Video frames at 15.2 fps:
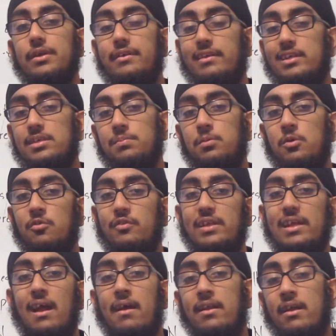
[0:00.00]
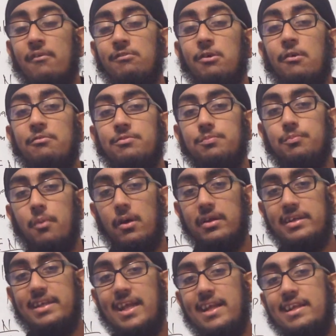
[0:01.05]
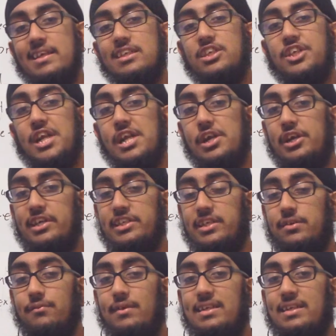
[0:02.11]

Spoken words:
disprove the idea of spontaneous generation,